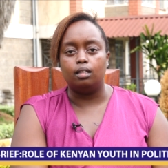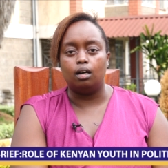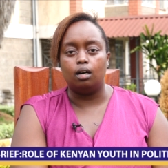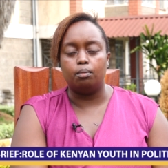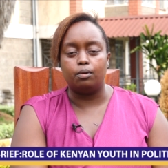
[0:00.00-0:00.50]

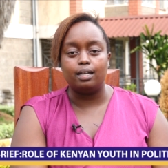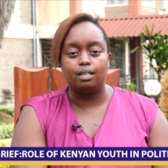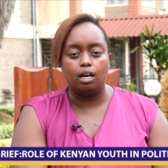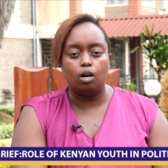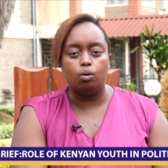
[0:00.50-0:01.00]
uh, right
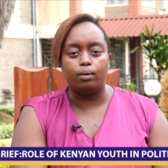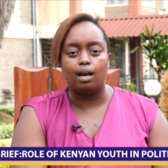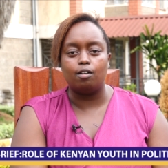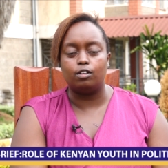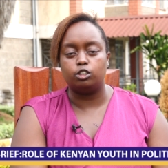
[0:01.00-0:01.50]
now we
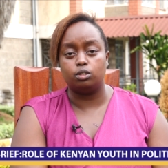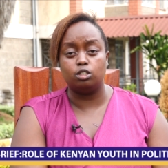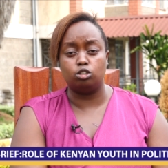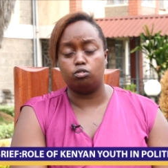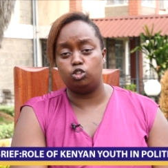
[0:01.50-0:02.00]
have a
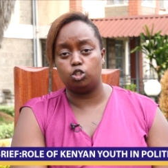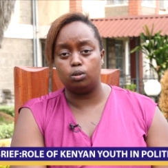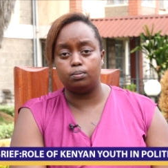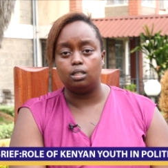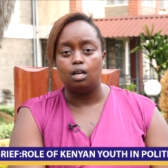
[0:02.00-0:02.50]
shortage of
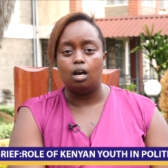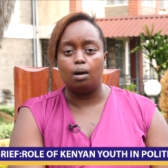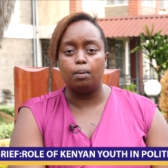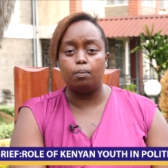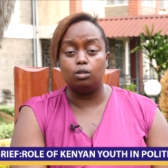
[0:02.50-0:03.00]
jobs
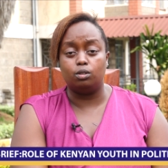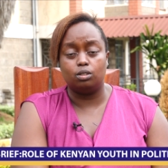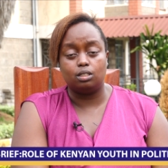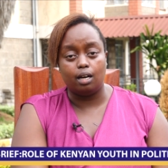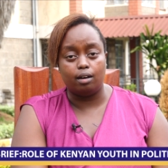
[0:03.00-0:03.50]
uh, people
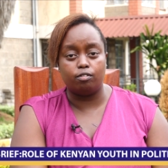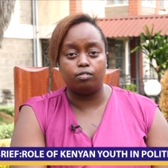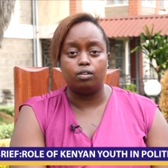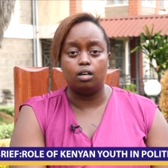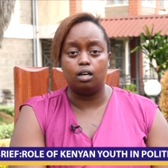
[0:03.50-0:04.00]
don't have
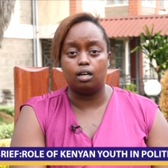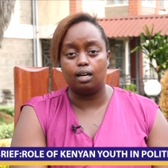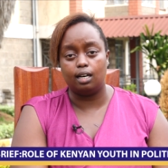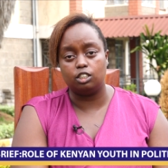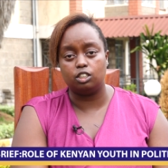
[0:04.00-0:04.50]
uh,
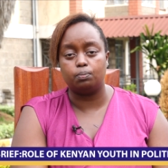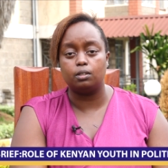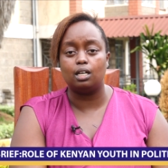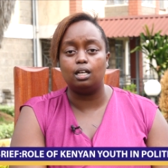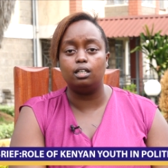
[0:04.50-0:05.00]
cash,
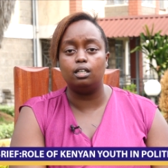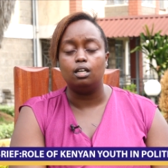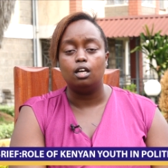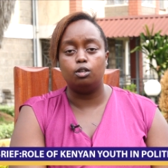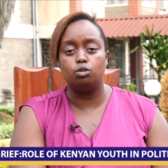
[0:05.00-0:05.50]
especially
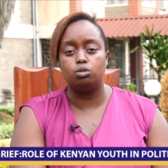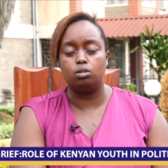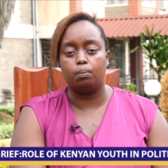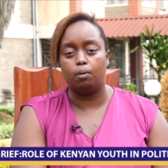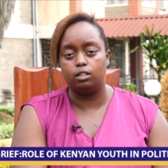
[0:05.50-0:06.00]
due to
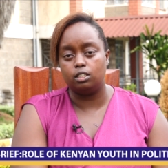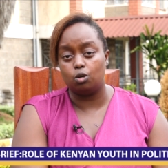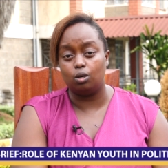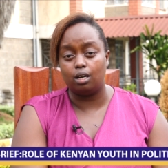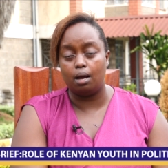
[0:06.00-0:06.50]
the political,